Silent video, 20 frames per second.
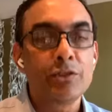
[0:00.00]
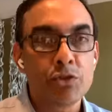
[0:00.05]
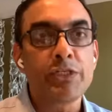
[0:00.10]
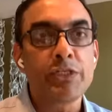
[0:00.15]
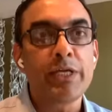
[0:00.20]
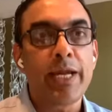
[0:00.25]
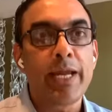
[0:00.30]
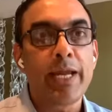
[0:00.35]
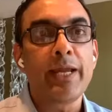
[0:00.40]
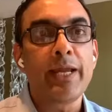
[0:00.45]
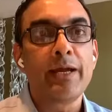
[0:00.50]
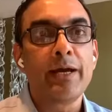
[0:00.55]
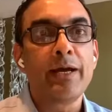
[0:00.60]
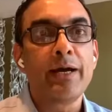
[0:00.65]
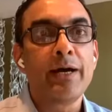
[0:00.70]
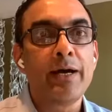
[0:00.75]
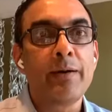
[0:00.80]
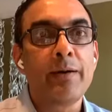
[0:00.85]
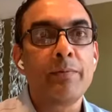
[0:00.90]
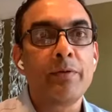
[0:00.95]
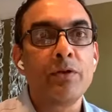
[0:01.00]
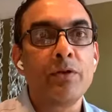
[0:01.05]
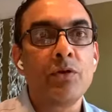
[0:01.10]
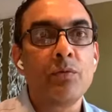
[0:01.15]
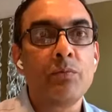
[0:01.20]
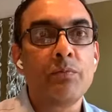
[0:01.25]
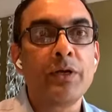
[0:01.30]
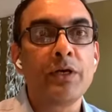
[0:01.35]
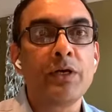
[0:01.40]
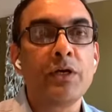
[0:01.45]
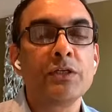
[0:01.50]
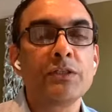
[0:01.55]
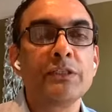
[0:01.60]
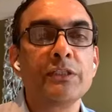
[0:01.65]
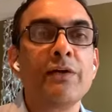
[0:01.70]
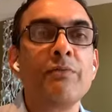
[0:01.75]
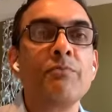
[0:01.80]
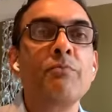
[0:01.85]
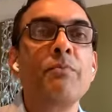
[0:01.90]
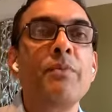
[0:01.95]
to stay, because
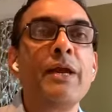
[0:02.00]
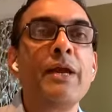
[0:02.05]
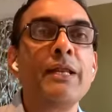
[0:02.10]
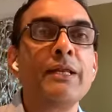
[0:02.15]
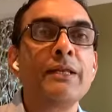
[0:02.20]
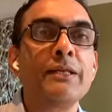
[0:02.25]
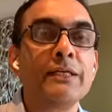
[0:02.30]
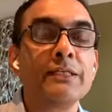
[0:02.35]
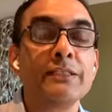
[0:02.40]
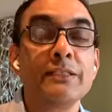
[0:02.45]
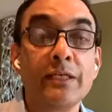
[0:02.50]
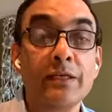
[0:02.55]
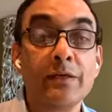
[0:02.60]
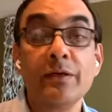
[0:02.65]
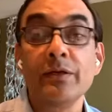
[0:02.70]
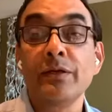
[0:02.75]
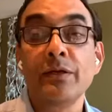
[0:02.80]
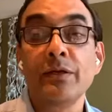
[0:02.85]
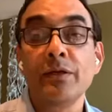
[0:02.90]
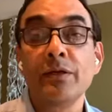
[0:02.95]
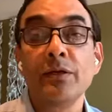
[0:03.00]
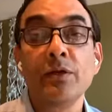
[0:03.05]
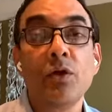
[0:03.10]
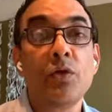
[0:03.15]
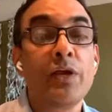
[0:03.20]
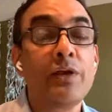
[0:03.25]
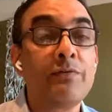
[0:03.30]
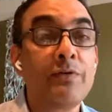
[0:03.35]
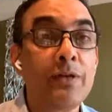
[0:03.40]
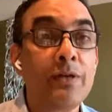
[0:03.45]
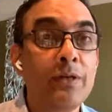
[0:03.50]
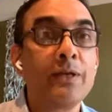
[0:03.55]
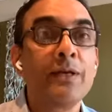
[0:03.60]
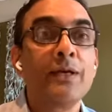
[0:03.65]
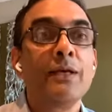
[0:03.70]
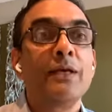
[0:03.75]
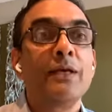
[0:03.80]
they've made it easier. Even